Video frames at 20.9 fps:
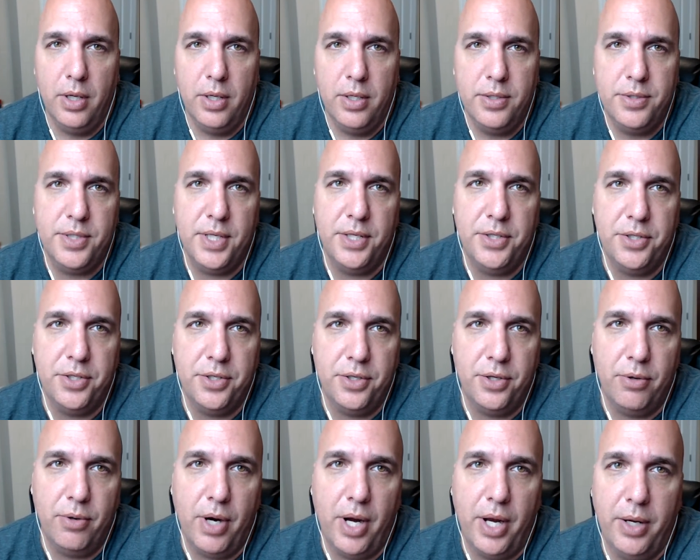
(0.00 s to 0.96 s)
send you to
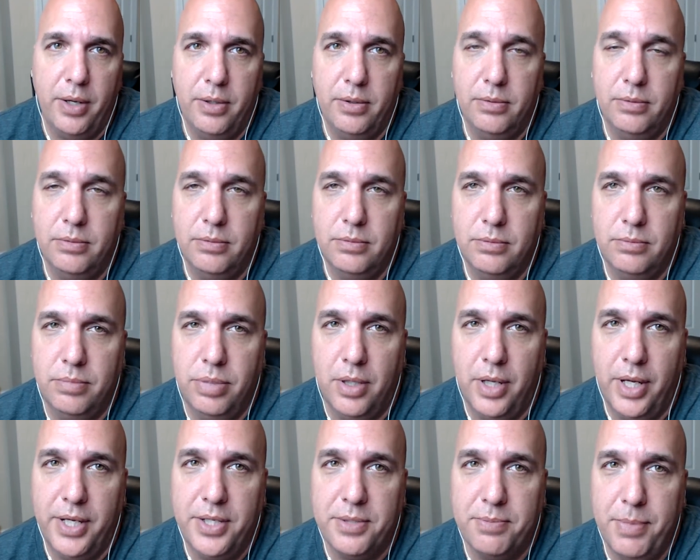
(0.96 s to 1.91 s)
the right
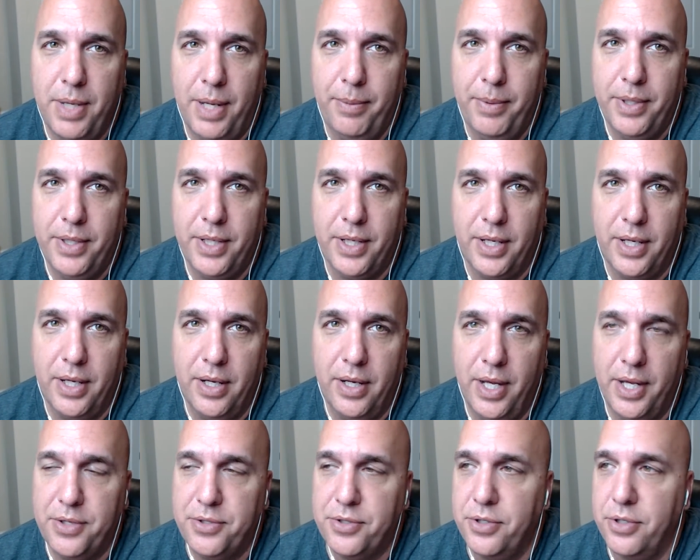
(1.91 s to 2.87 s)
place maybe that can
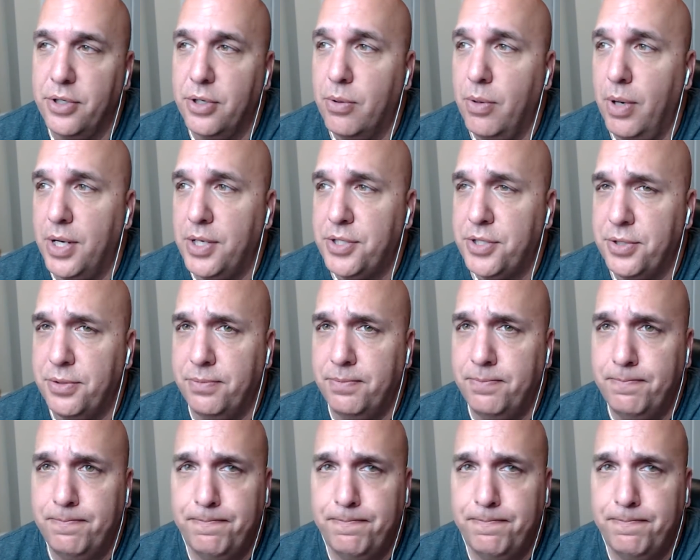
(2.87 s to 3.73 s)
answer your question.